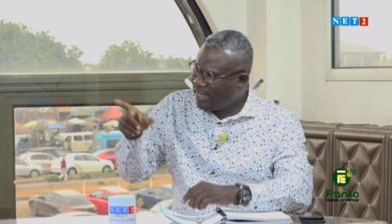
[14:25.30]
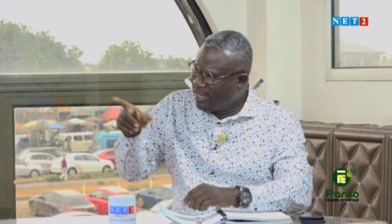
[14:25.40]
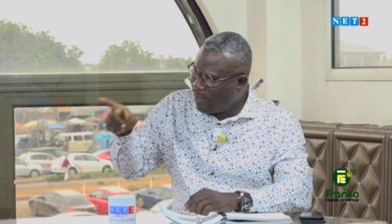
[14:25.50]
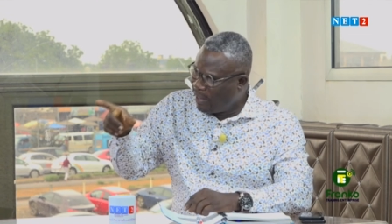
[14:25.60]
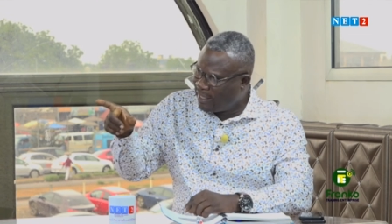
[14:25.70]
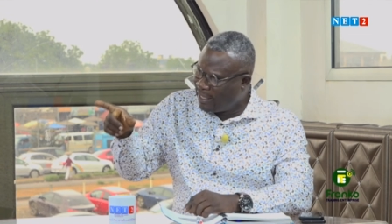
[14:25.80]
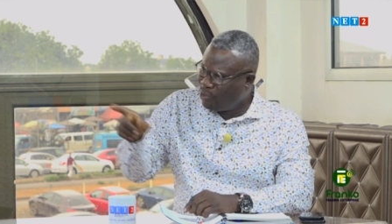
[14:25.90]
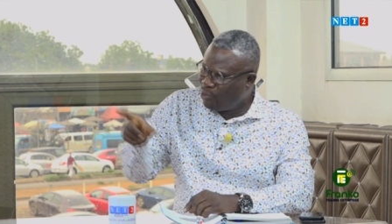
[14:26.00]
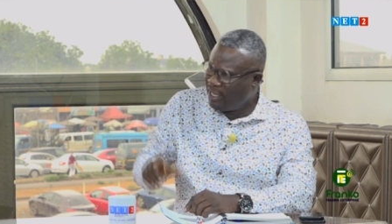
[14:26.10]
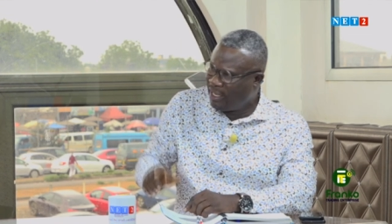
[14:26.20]
The man are
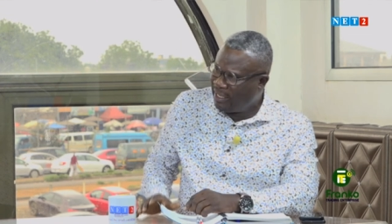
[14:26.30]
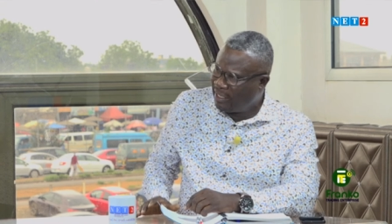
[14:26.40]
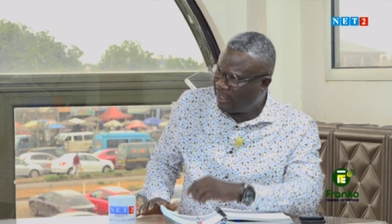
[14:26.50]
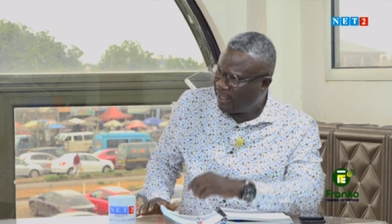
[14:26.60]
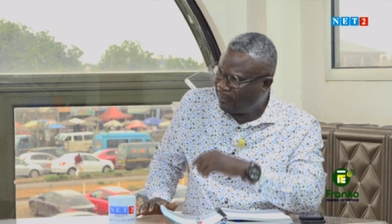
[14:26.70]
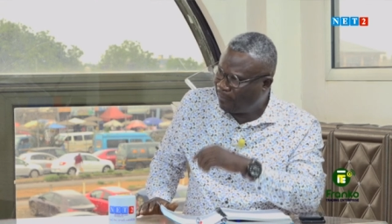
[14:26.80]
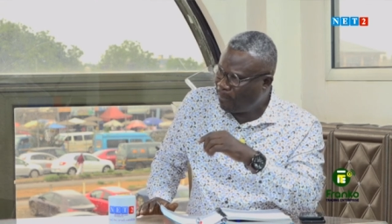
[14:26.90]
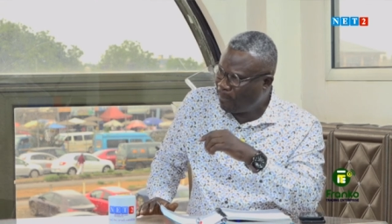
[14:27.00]
unique in itself.